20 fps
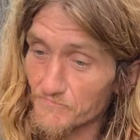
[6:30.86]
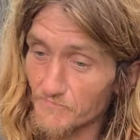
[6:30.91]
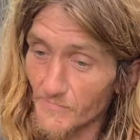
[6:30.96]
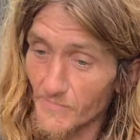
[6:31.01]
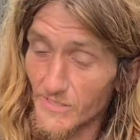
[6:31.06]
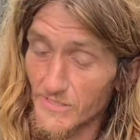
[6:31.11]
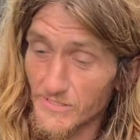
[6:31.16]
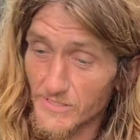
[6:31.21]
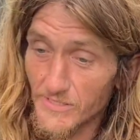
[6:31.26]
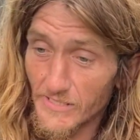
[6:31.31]

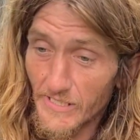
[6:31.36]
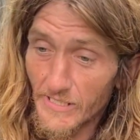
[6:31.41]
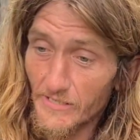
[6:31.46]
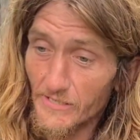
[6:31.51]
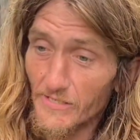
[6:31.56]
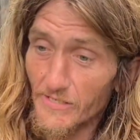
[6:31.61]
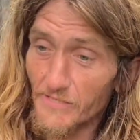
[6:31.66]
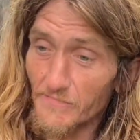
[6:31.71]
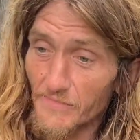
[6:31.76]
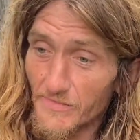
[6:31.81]
it's
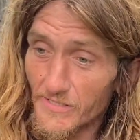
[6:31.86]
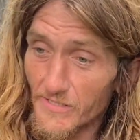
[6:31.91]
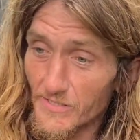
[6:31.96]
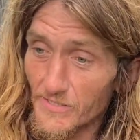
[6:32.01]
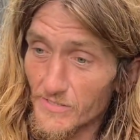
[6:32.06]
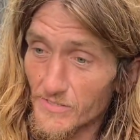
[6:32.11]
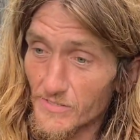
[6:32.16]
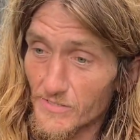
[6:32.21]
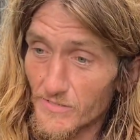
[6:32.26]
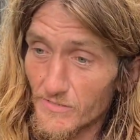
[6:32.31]
scary,
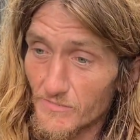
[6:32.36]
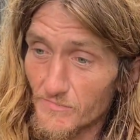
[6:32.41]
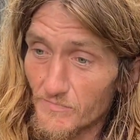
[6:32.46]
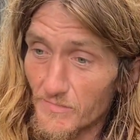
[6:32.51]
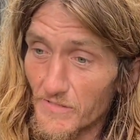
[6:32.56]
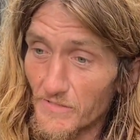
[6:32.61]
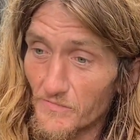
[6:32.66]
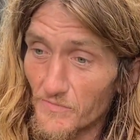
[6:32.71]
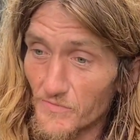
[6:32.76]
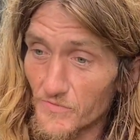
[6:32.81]
because
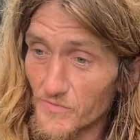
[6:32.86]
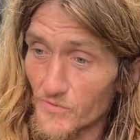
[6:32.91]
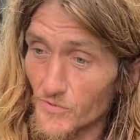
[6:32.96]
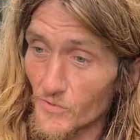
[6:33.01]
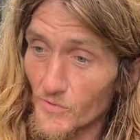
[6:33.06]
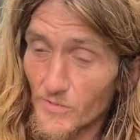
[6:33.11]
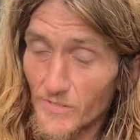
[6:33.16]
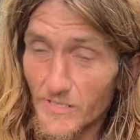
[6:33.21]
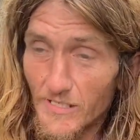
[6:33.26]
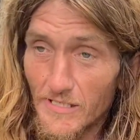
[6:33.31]
people
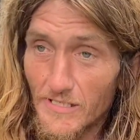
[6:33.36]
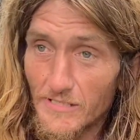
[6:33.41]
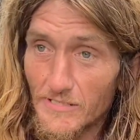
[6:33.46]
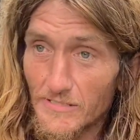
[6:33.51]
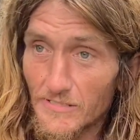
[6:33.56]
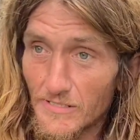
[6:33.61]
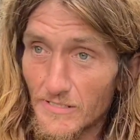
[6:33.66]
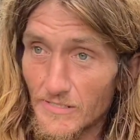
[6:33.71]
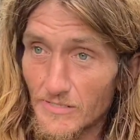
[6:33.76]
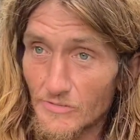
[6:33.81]
do it and
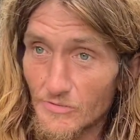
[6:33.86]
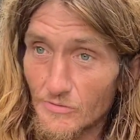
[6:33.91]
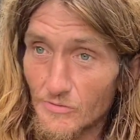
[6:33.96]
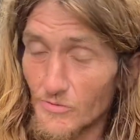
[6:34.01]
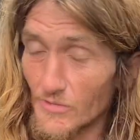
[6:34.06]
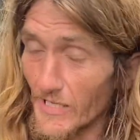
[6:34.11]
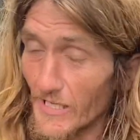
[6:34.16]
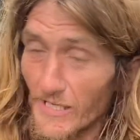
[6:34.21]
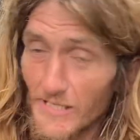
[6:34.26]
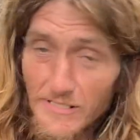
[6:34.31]
you
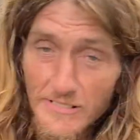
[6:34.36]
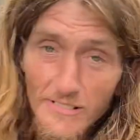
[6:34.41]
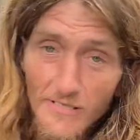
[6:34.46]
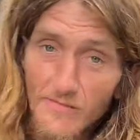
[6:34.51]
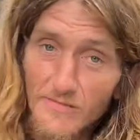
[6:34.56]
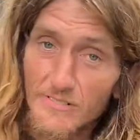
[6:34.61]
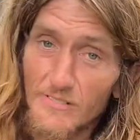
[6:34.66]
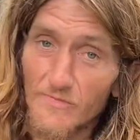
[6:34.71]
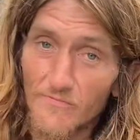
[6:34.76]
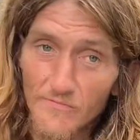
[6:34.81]
can't tell
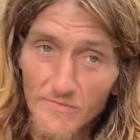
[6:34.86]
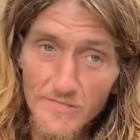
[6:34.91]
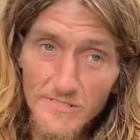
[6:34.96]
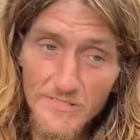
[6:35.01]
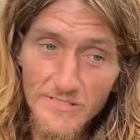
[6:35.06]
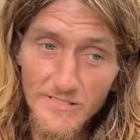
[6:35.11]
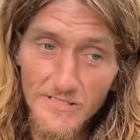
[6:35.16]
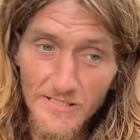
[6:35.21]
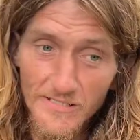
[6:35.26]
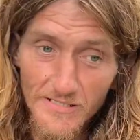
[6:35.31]
the difference
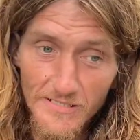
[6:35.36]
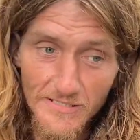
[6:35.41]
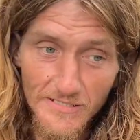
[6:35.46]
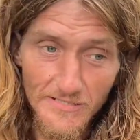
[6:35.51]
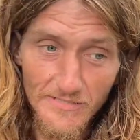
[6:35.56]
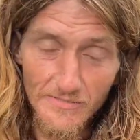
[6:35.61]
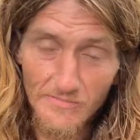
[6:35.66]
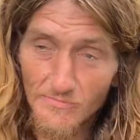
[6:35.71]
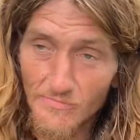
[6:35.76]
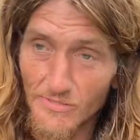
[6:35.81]

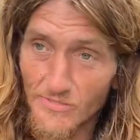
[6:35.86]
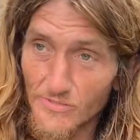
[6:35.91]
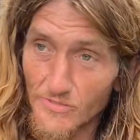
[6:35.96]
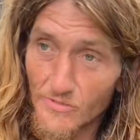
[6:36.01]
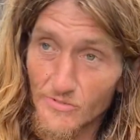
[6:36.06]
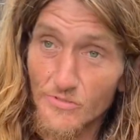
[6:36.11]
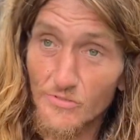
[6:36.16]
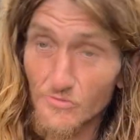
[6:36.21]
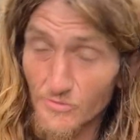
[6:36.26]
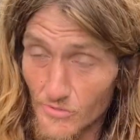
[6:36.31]
until
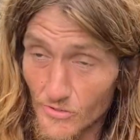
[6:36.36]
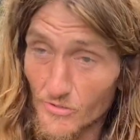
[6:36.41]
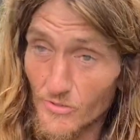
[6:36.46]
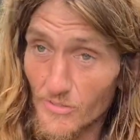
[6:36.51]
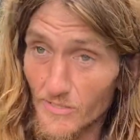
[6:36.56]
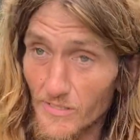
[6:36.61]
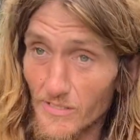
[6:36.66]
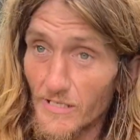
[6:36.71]
you do it.